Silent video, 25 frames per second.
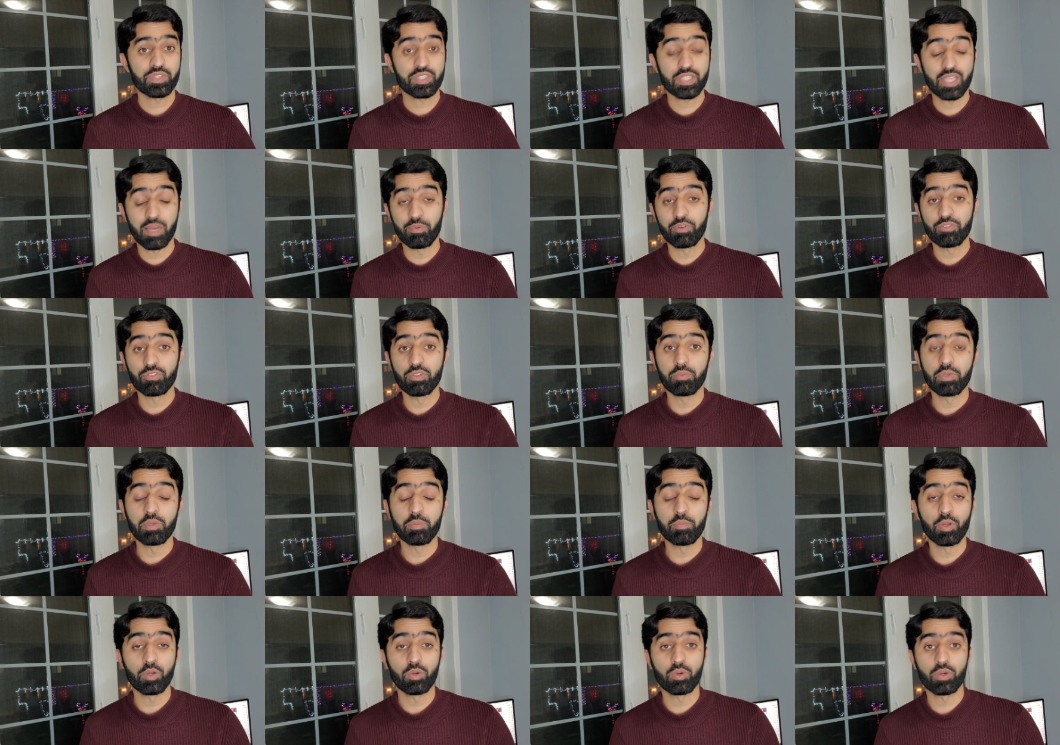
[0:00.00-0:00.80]
some of the
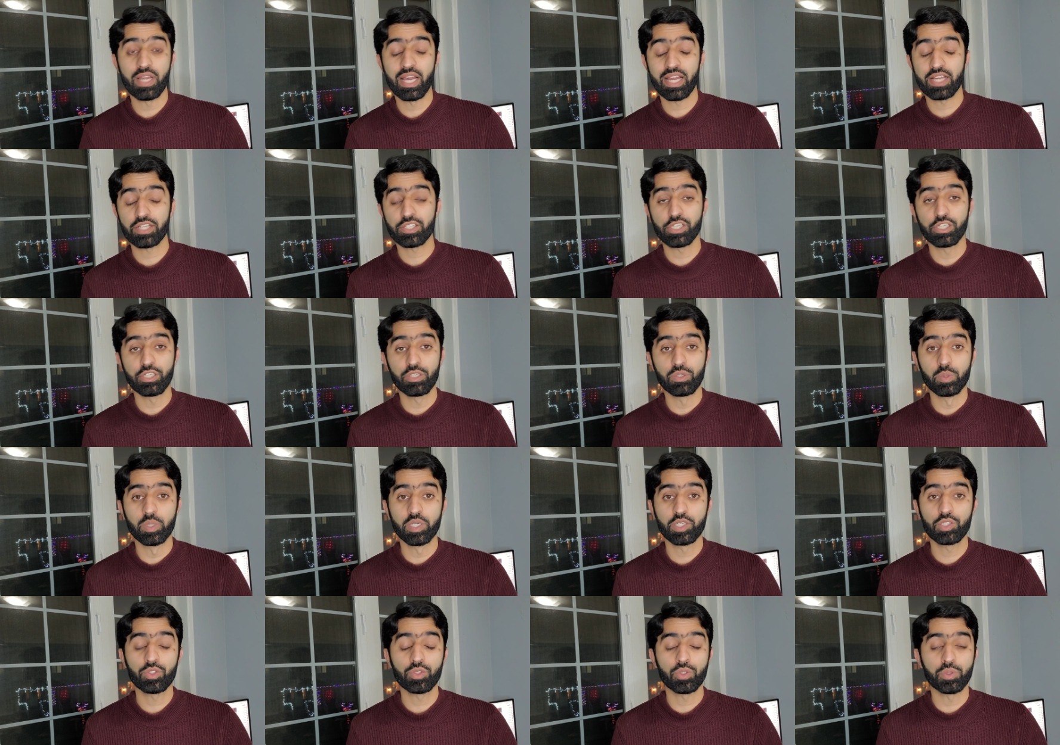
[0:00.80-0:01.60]
people could actually
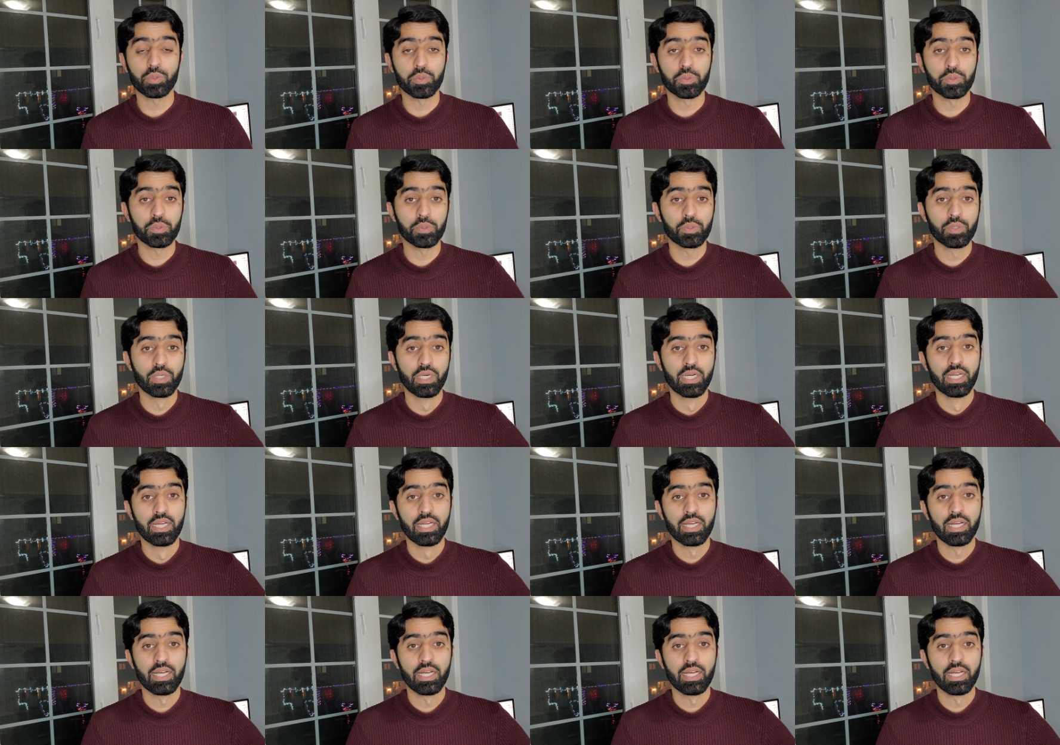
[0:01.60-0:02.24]
do it through